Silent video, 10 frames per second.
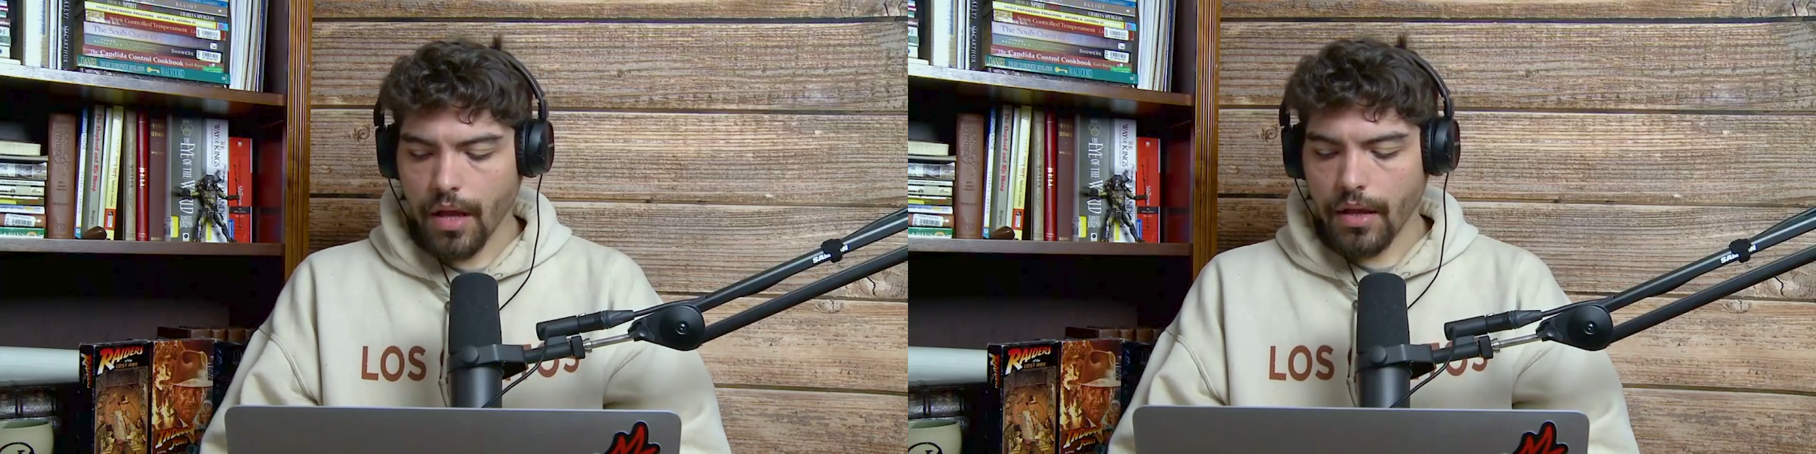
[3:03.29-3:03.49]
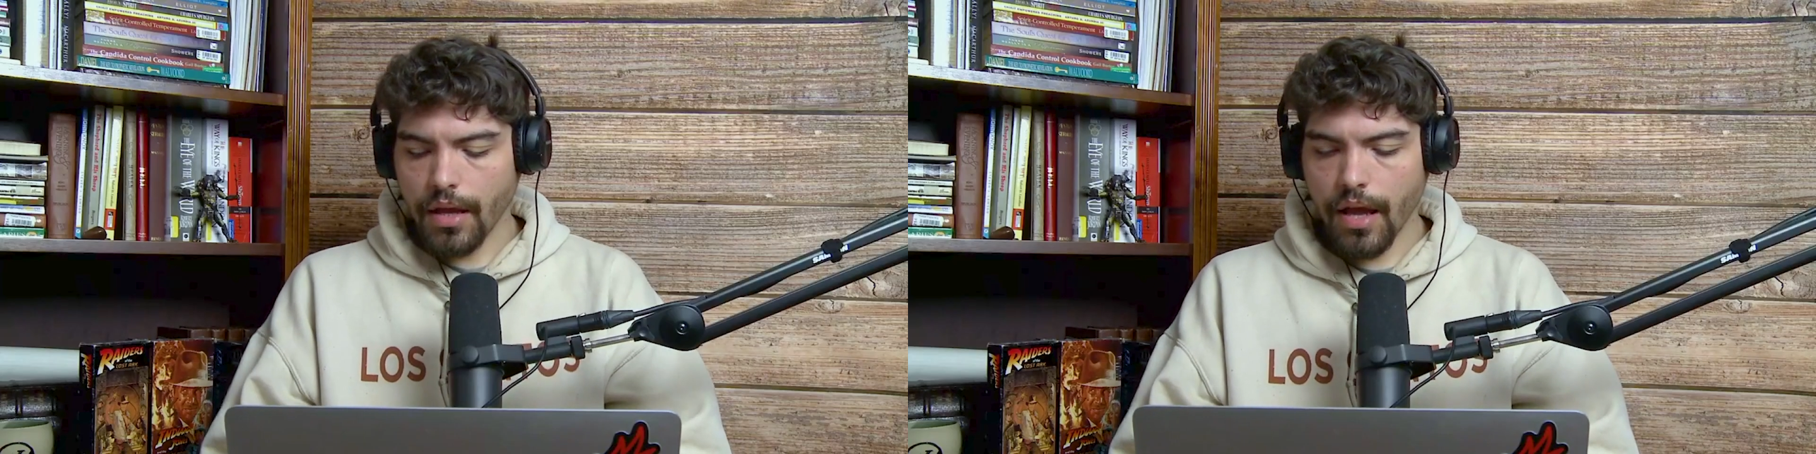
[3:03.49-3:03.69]

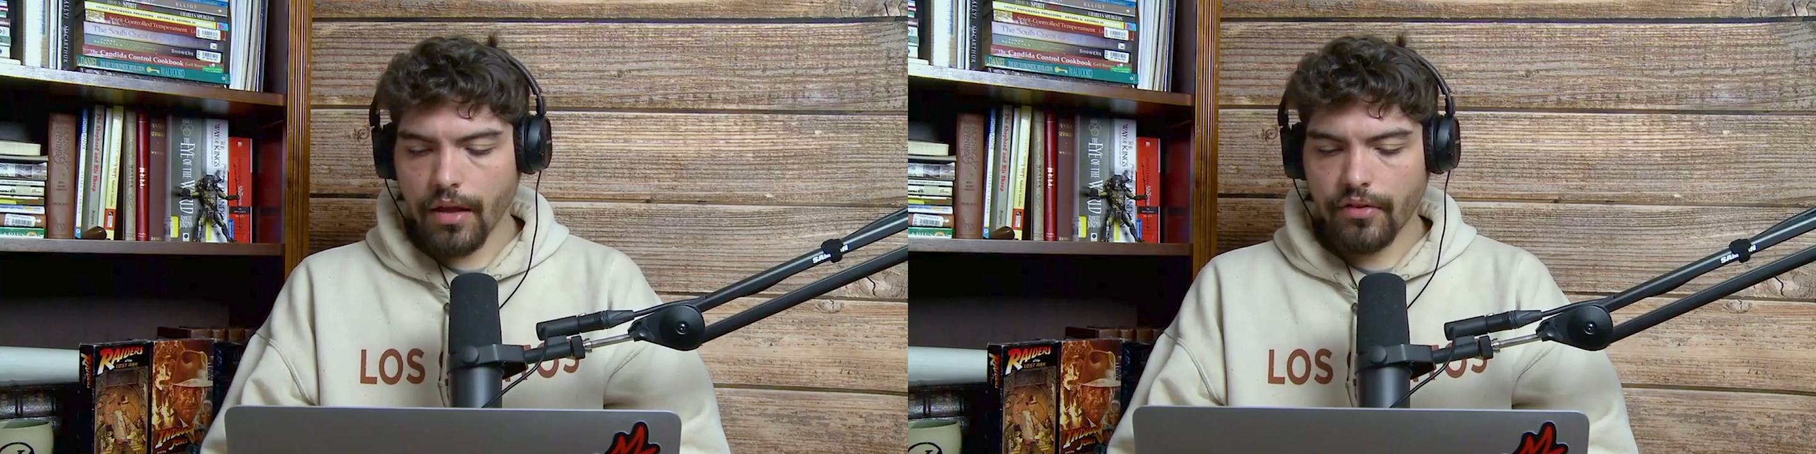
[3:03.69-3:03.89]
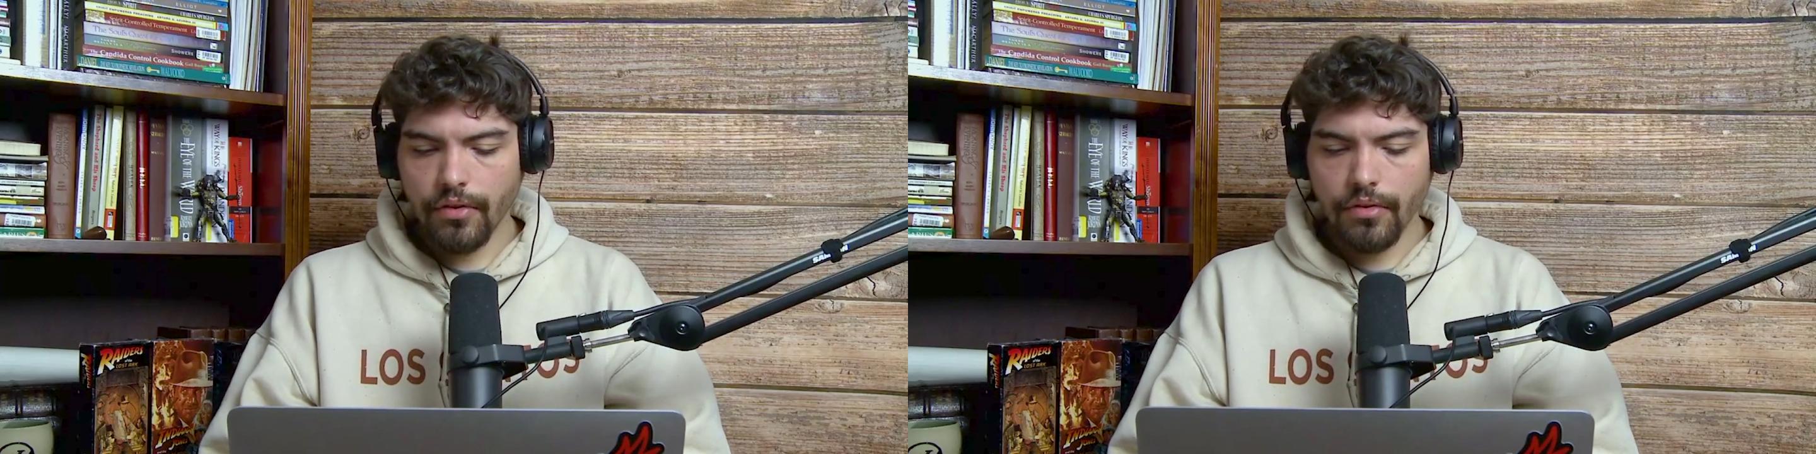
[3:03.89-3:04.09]

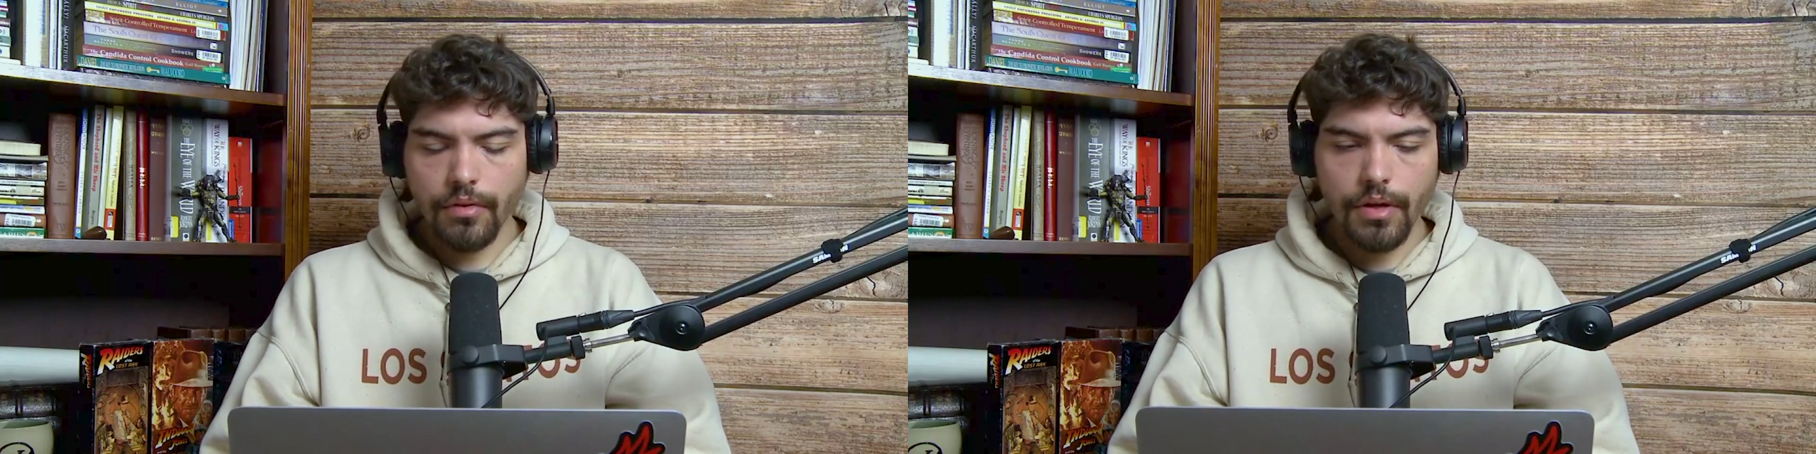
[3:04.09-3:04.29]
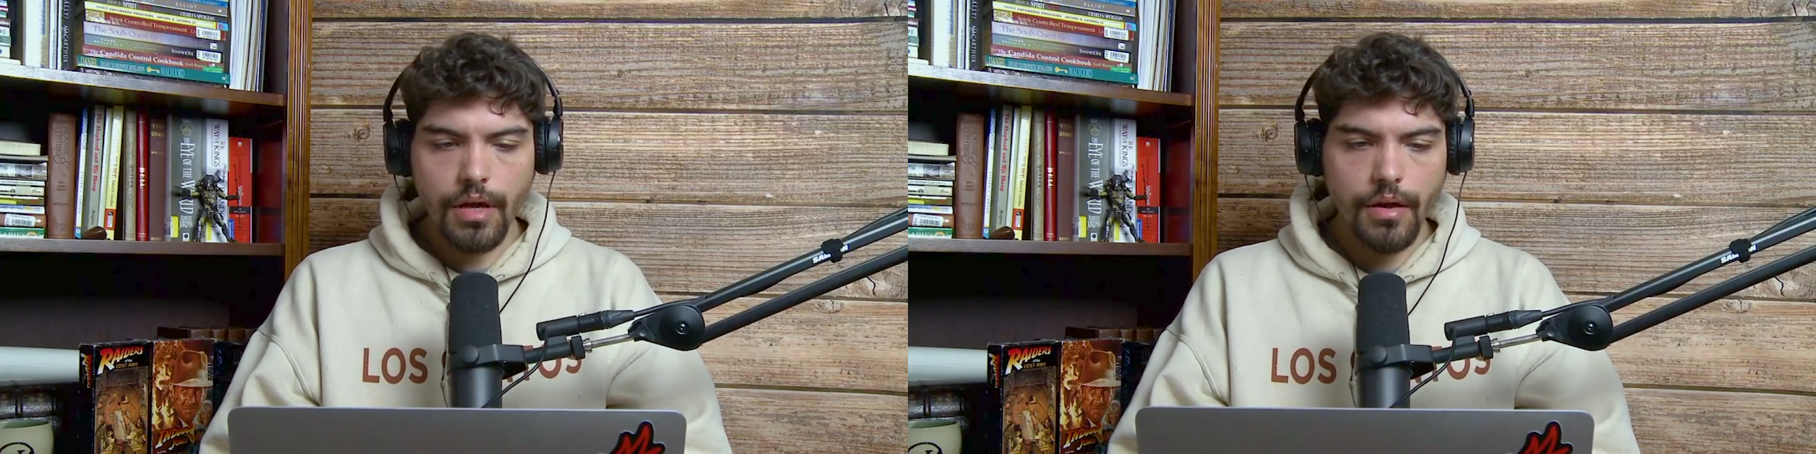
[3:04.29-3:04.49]
Yeah.
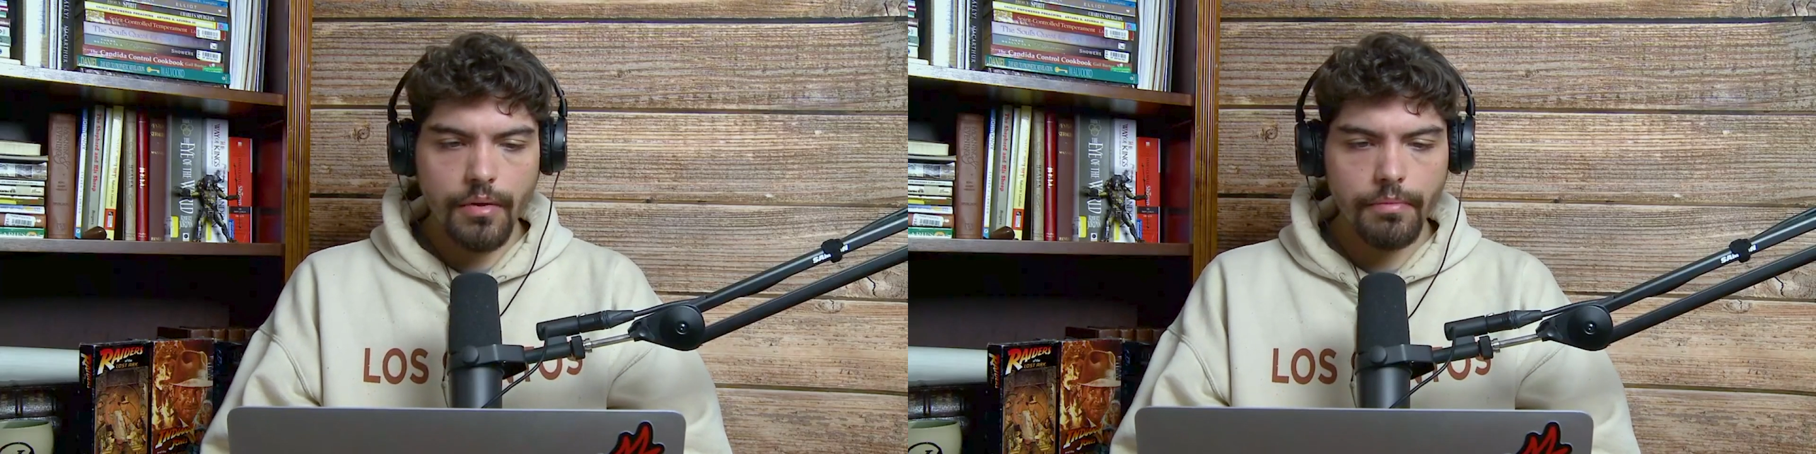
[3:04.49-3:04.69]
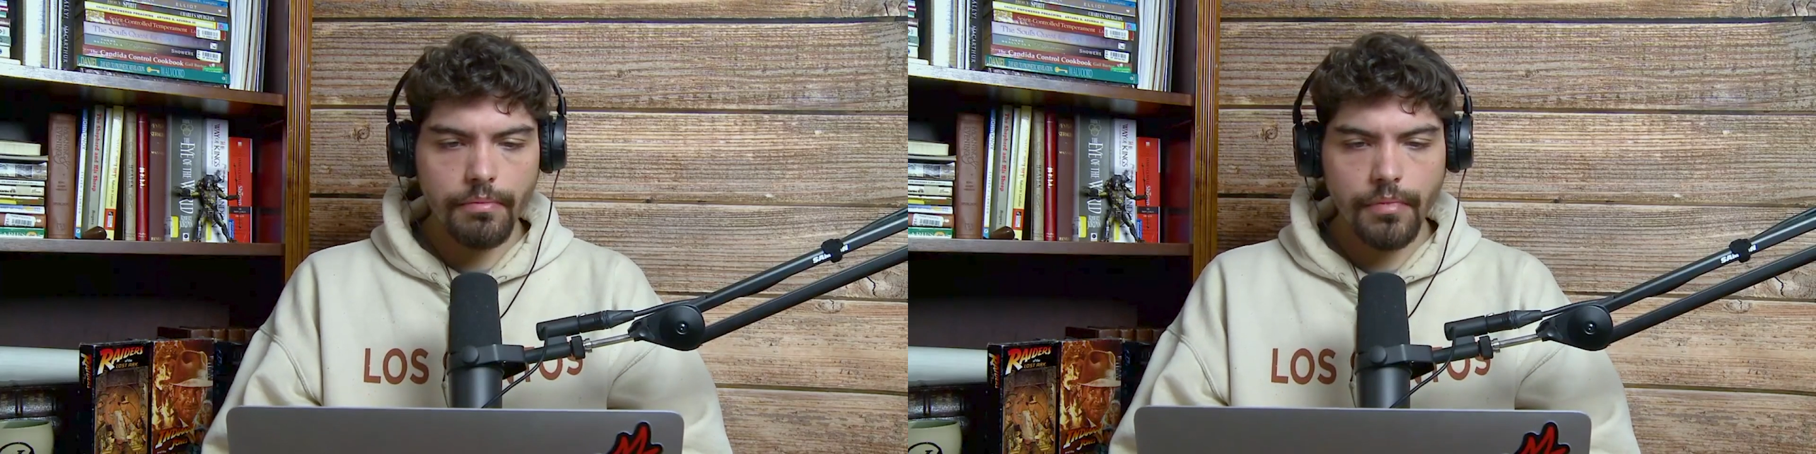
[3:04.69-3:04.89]

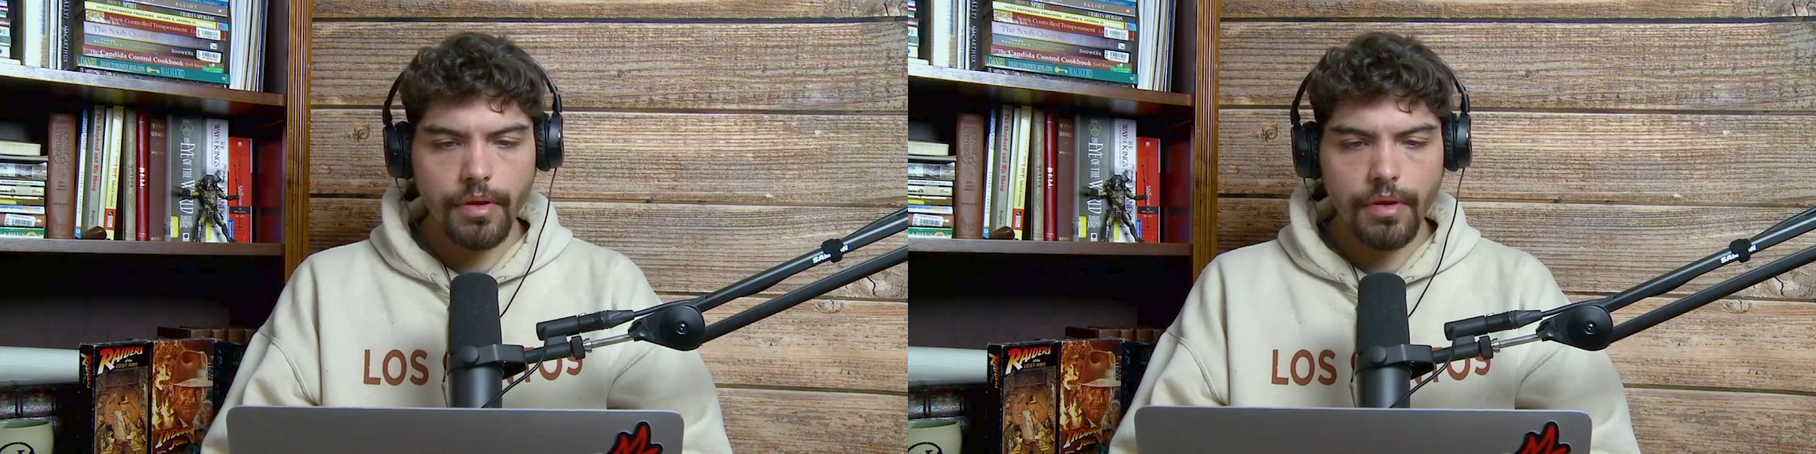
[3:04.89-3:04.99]
So